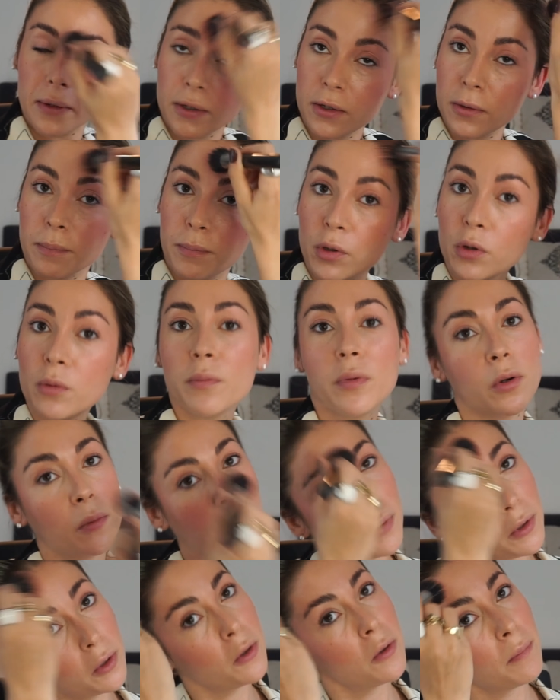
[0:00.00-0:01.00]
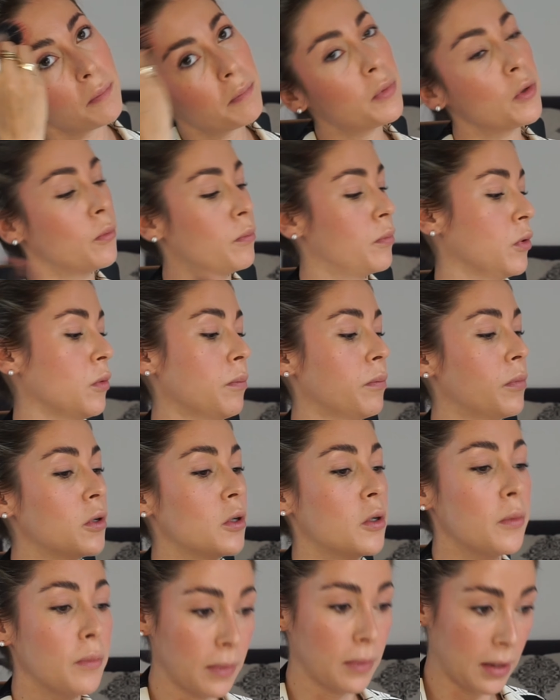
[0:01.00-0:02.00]
do boom, boom, boom, boom, boom,
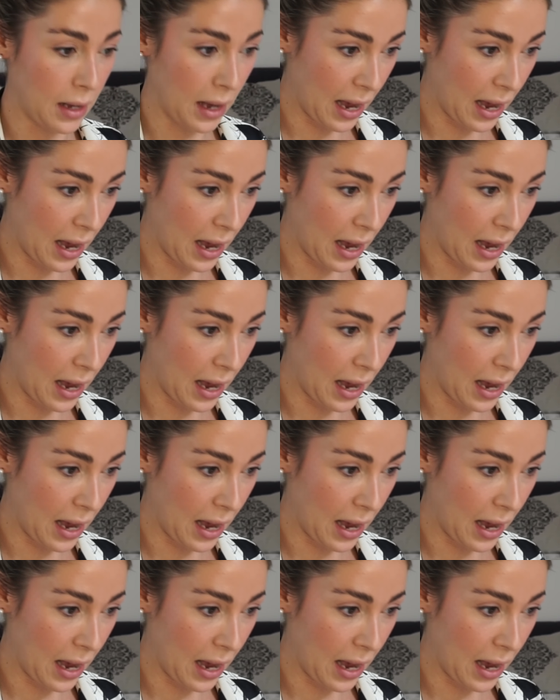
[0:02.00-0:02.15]
boom.